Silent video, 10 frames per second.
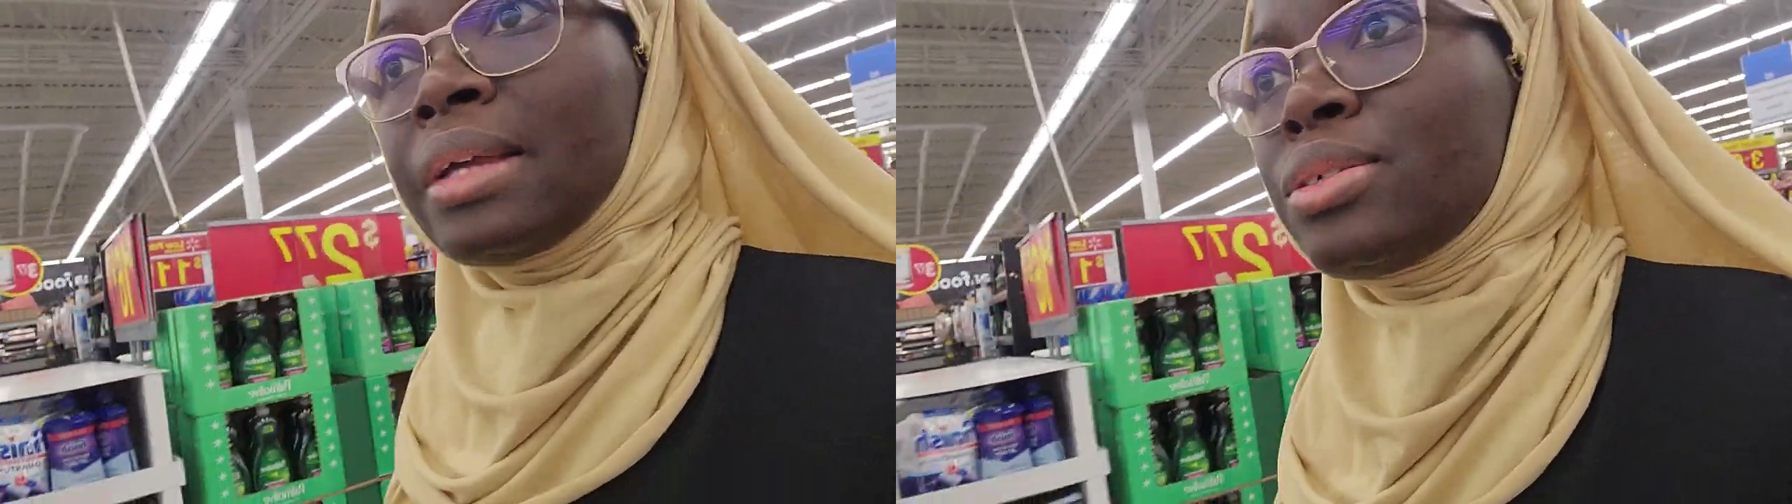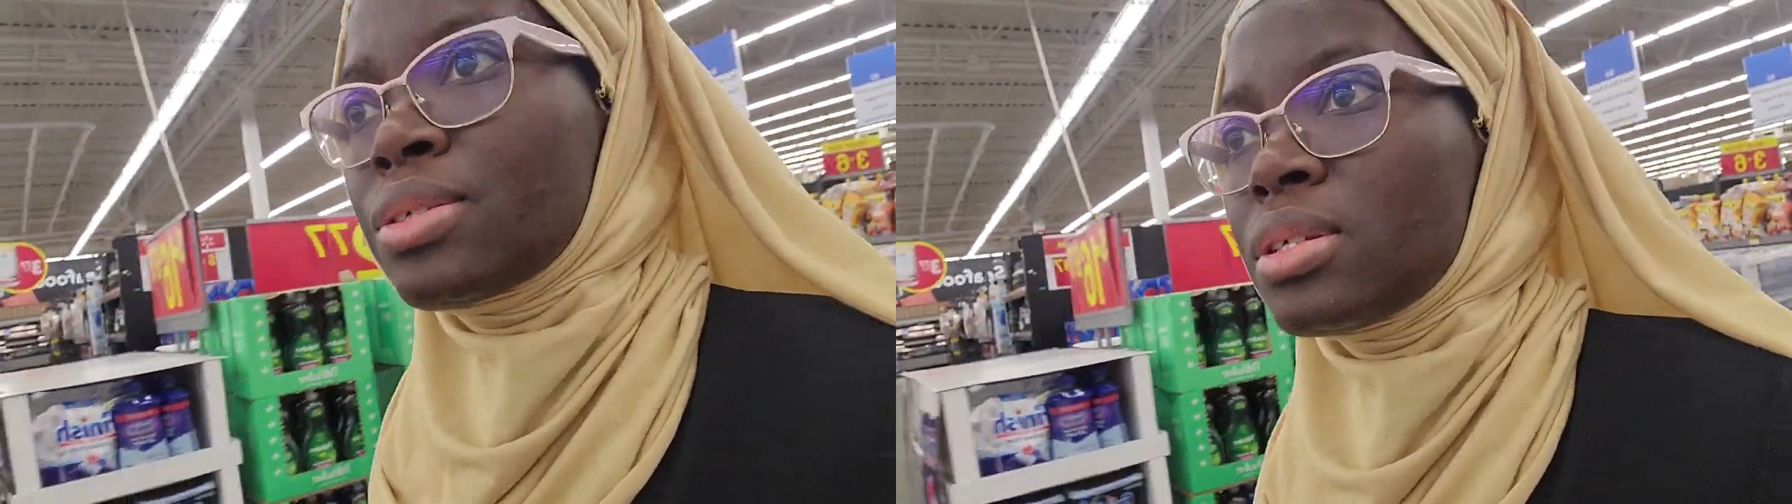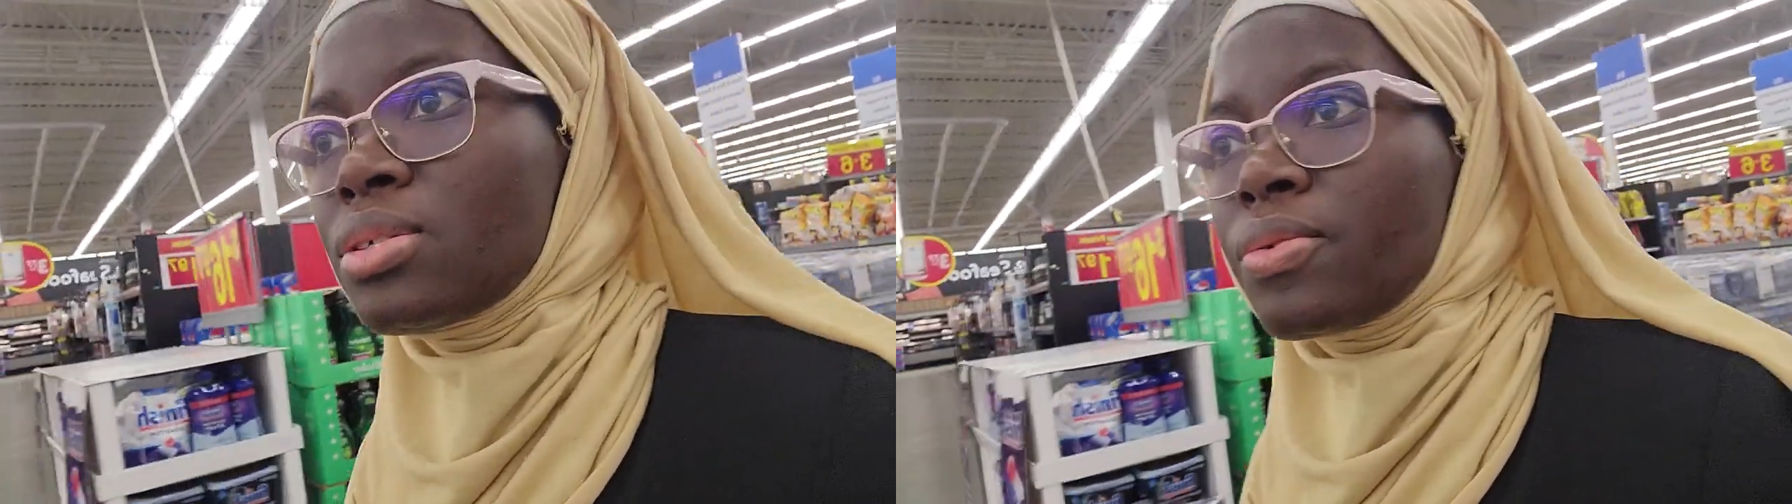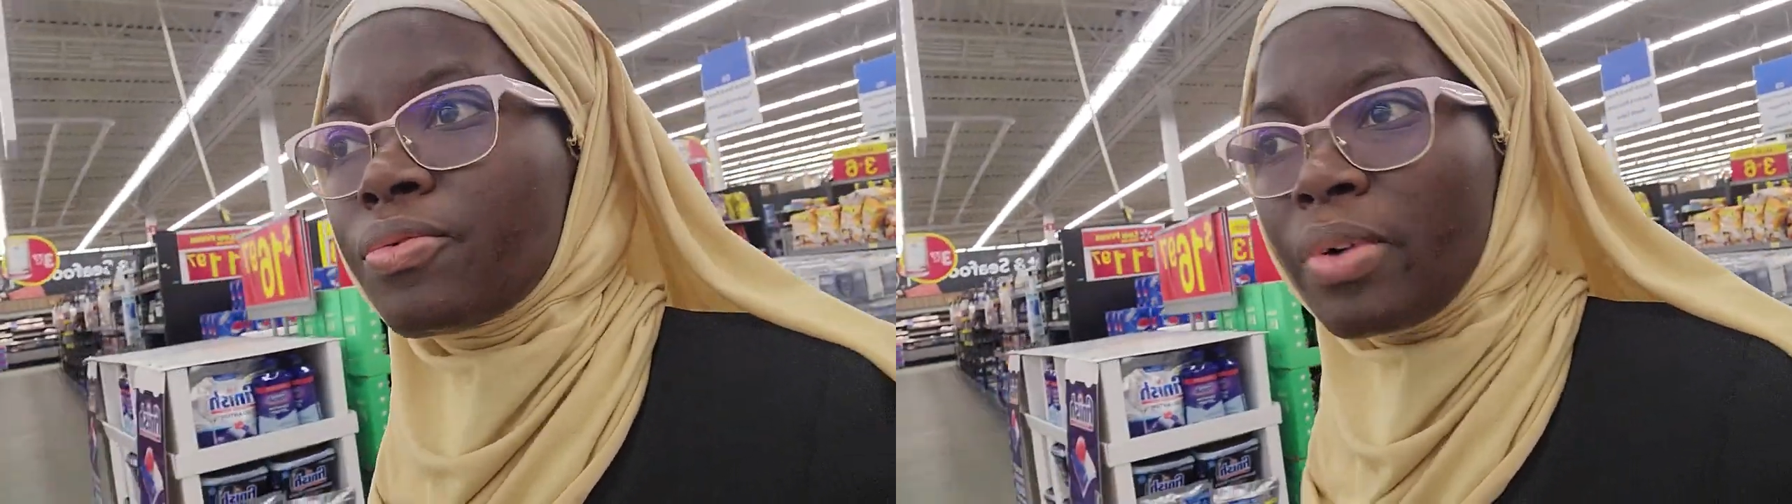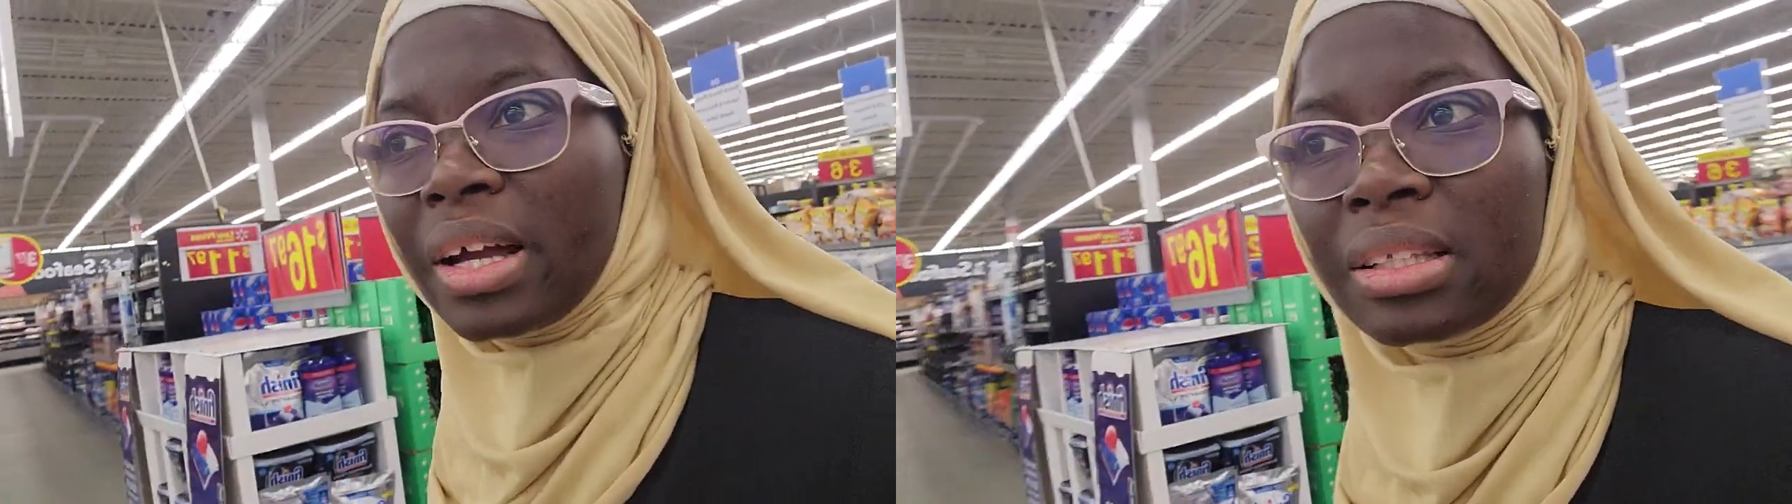I just need to
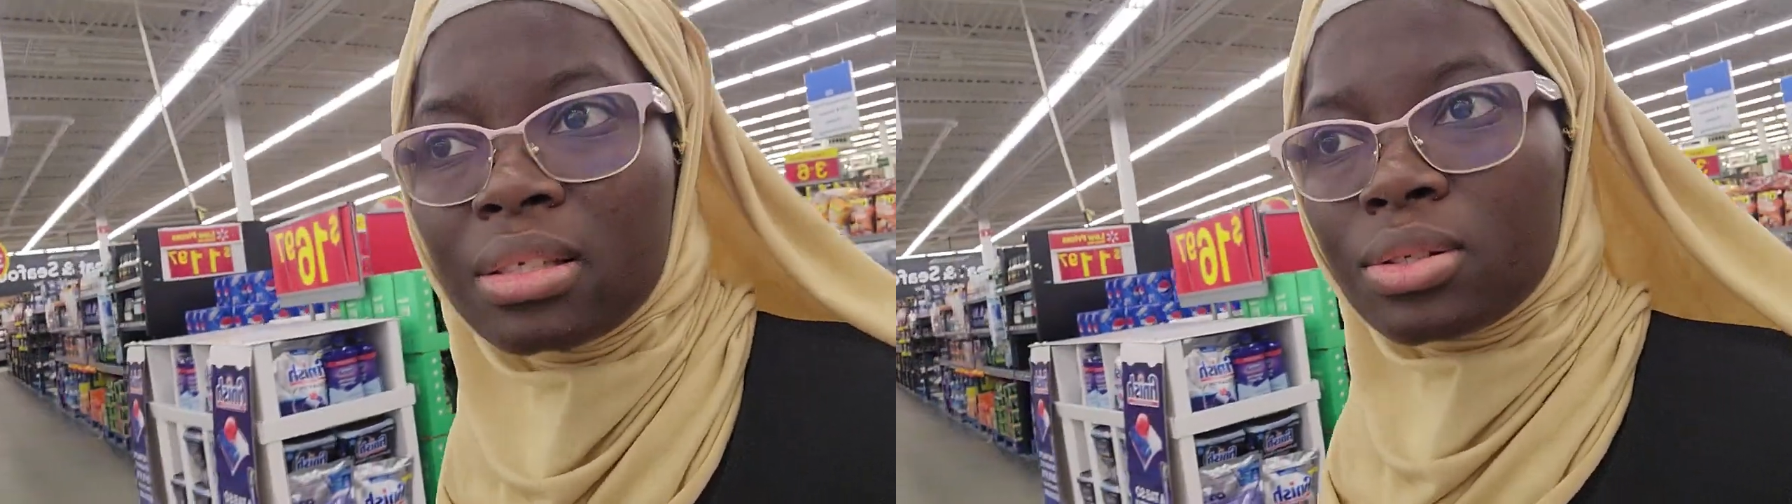find